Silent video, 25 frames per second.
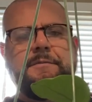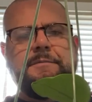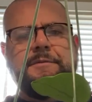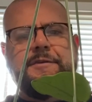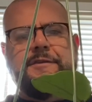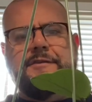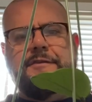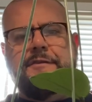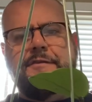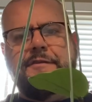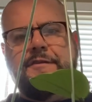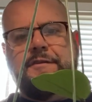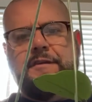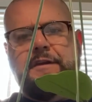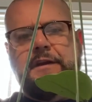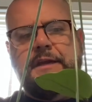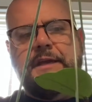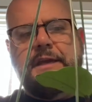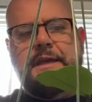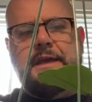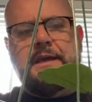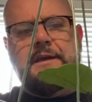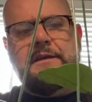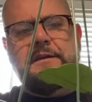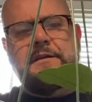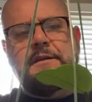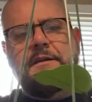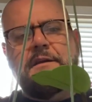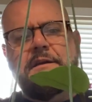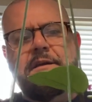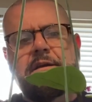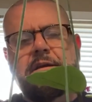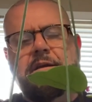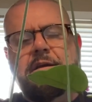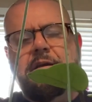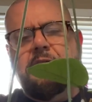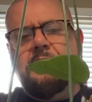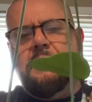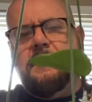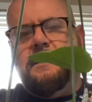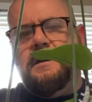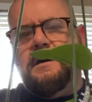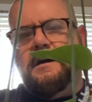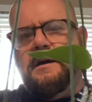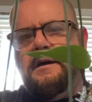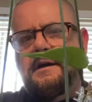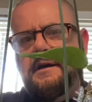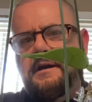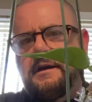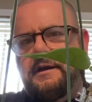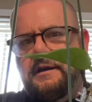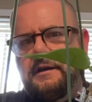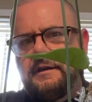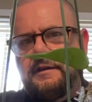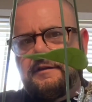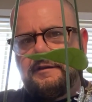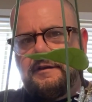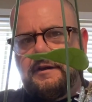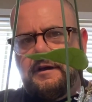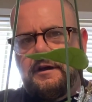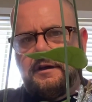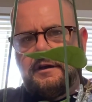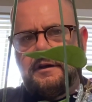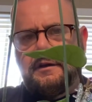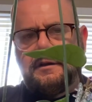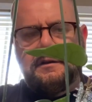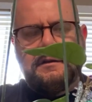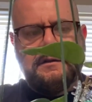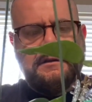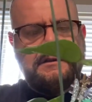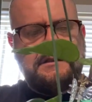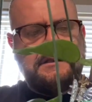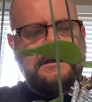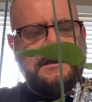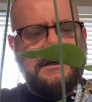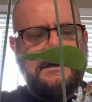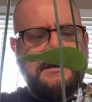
Susan again, and it's called